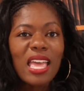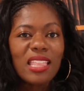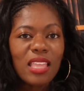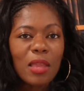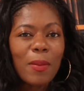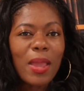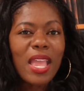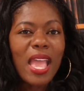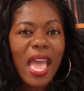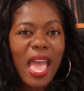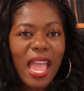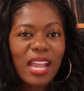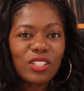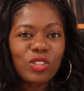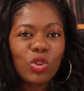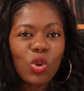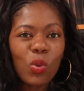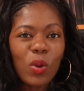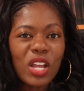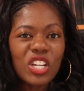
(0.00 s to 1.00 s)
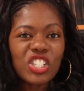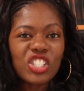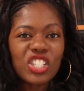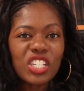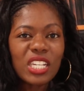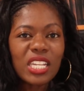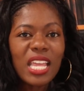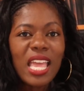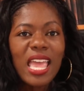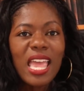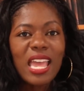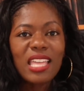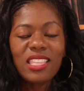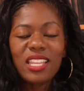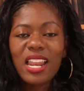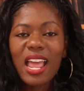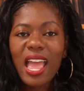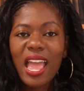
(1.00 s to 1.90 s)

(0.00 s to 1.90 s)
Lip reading: They may ask the question and then